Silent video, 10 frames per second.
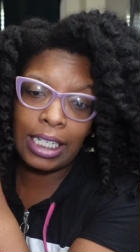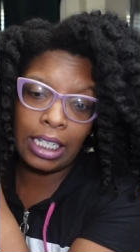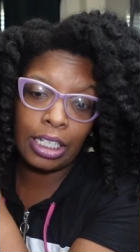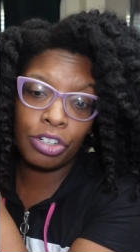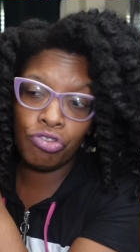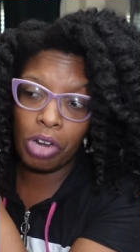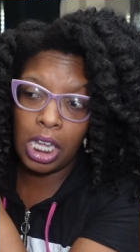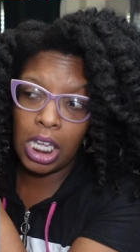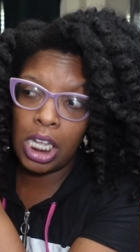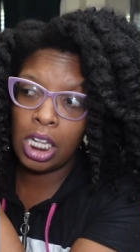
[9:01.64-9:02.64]
eating,
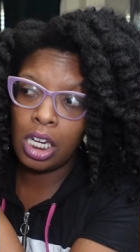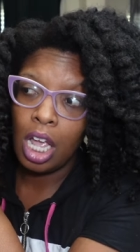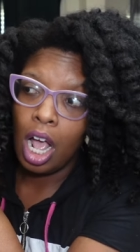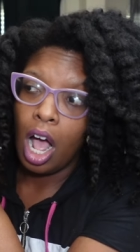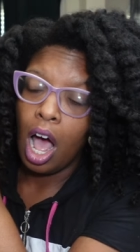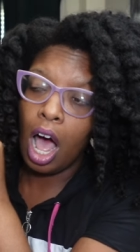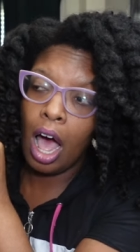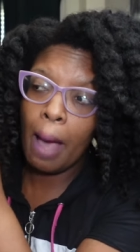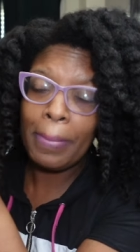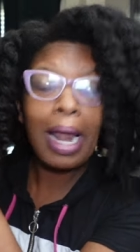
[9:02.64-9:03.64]
drinking.
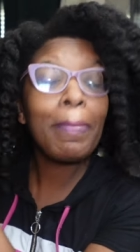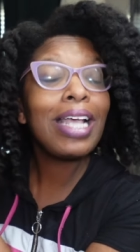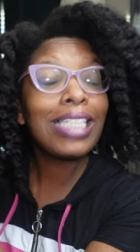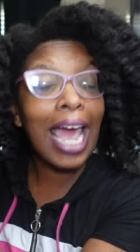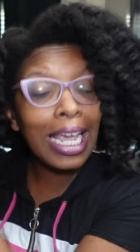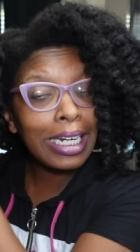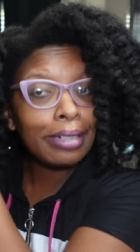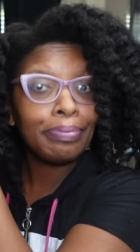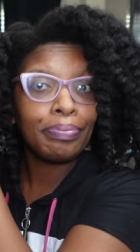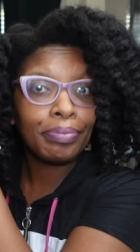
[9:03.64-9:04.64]
Um, but I'm
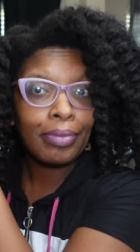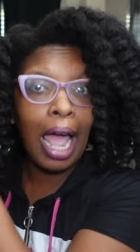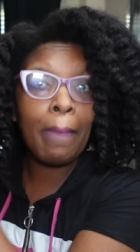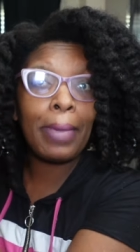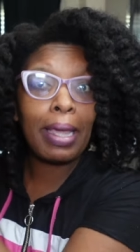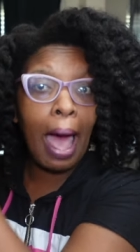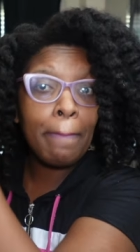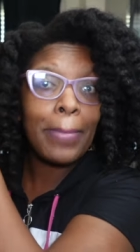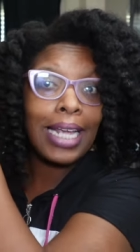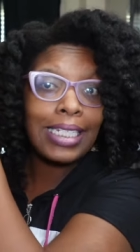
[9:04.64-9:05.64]
maintaining. I mean,
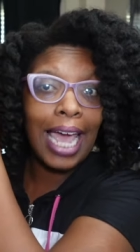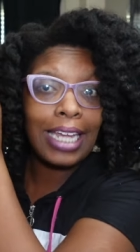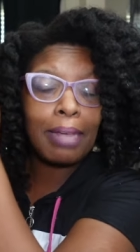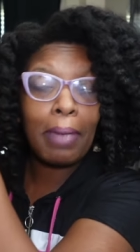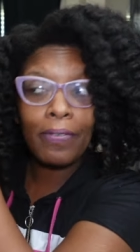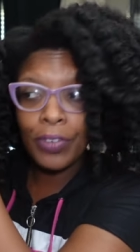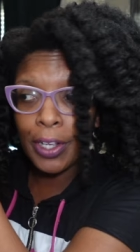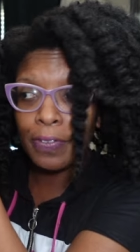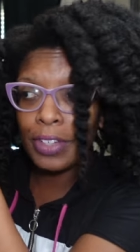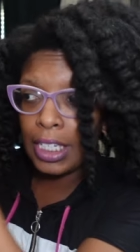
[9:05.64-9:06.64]
I'm maintaining my
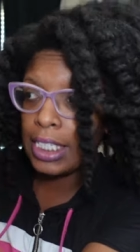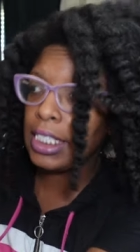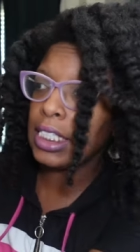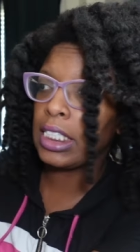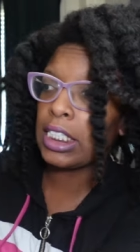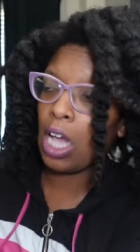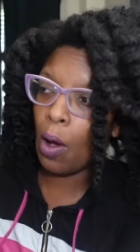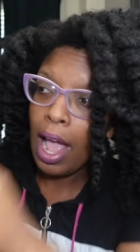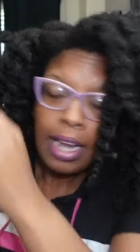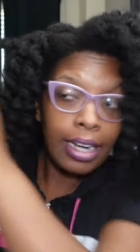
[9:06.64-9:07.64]
fluffiness, and
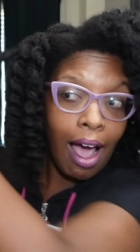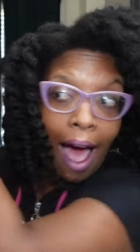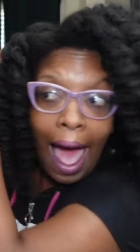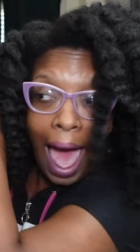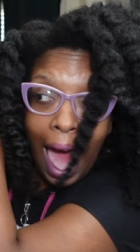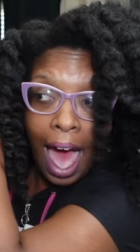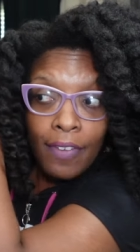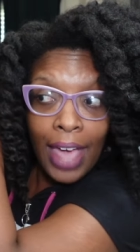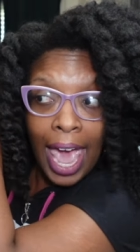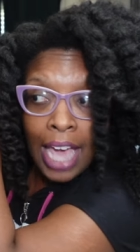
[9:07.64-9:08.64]
so now I
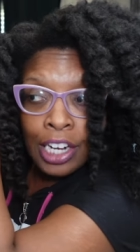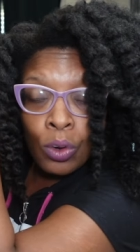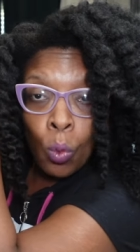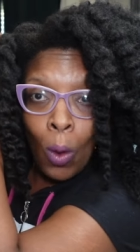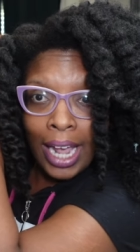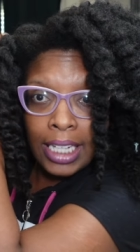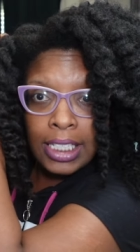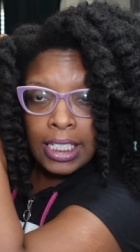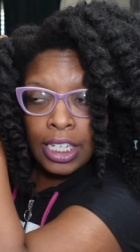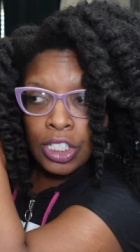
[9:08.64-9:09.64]
have added
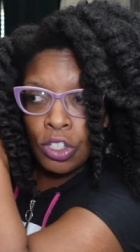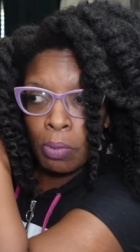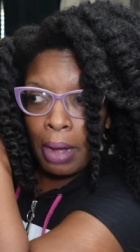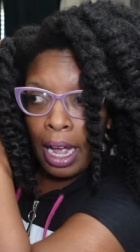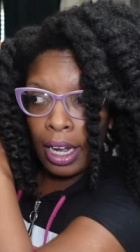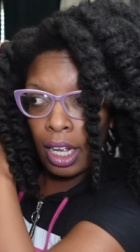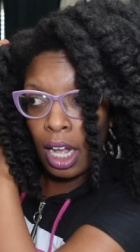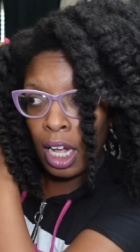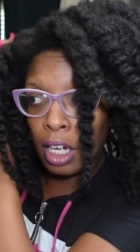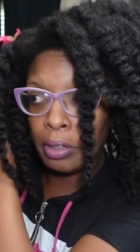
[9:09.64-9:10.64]
weights into my
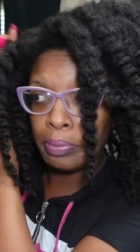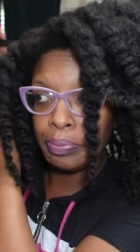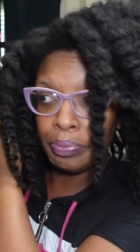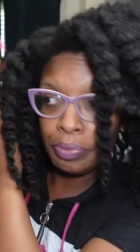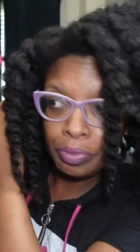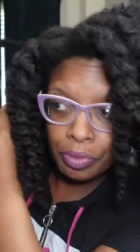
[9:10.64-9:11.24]
um